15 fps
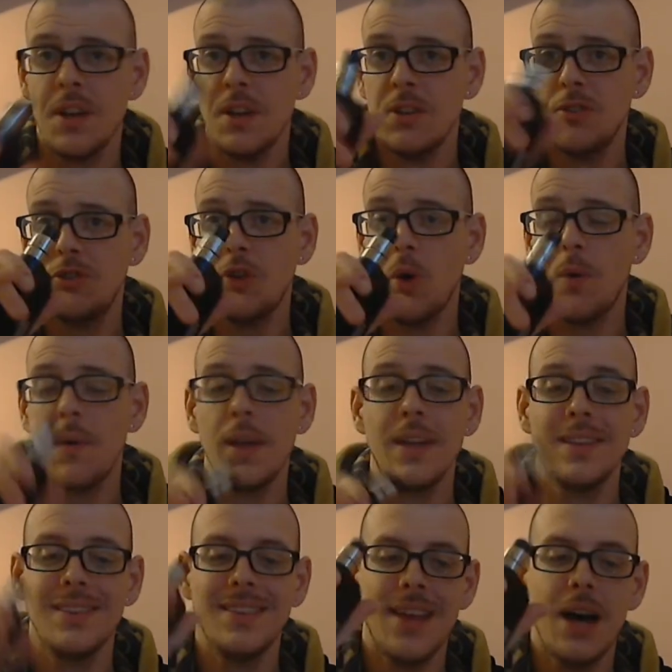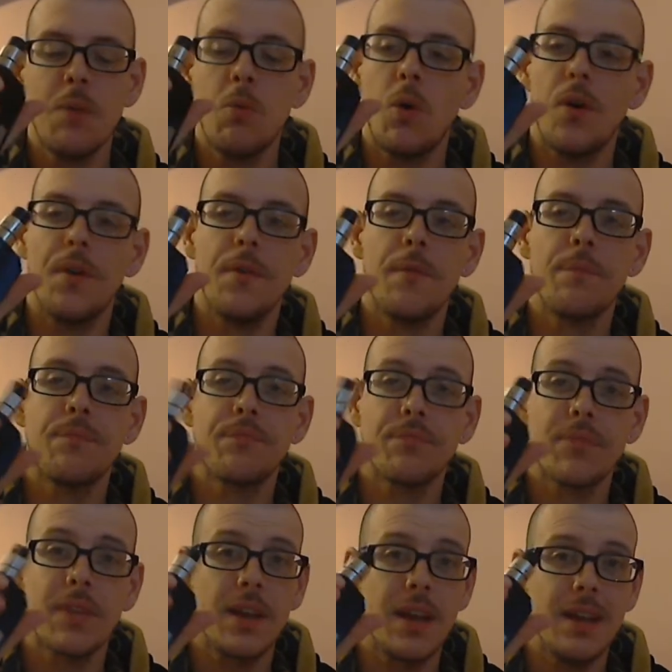So, that one
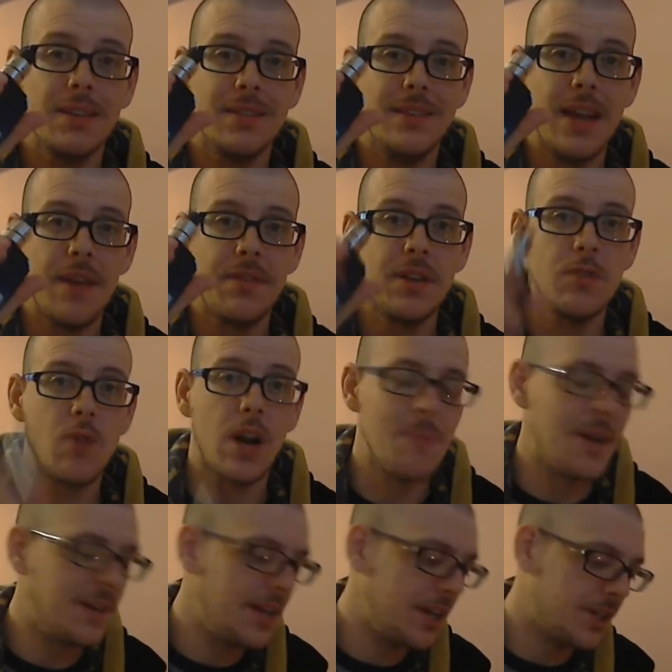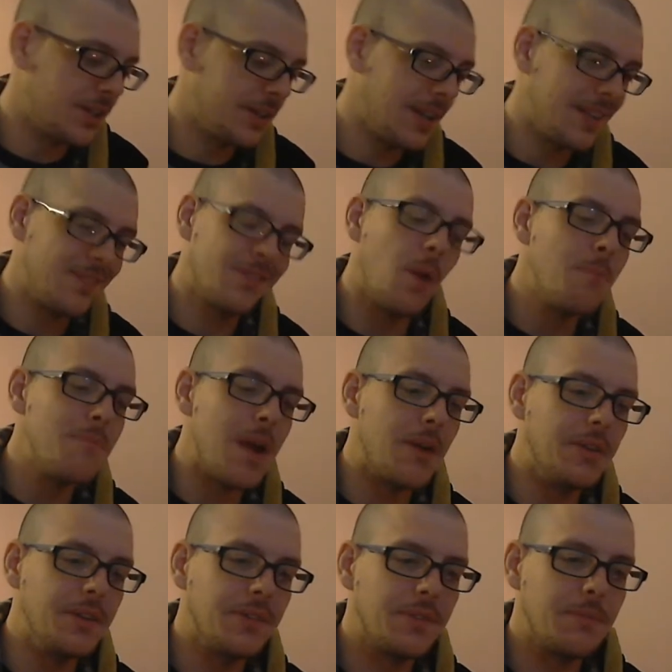is definitely a recommendation. That's some
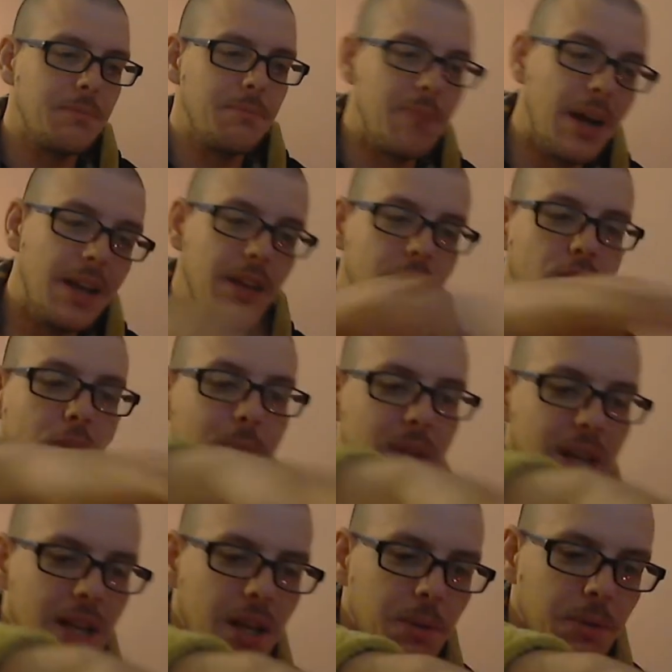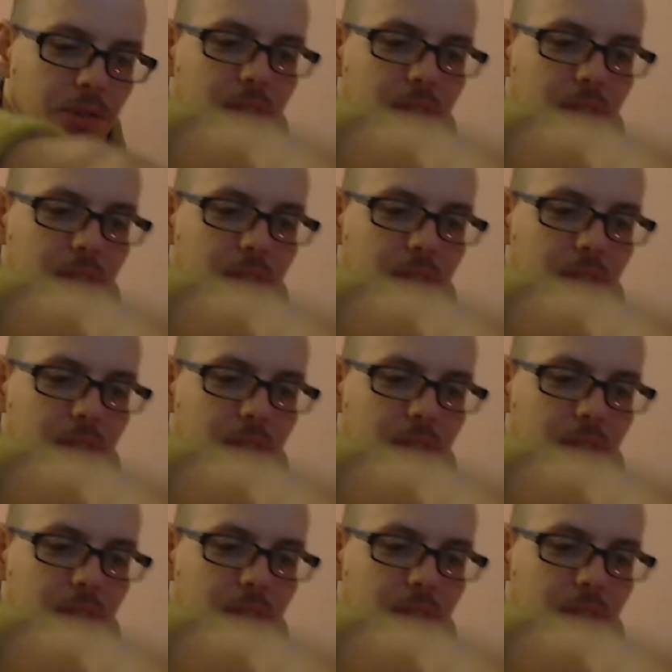berries. Like Zombie E-Liquid. So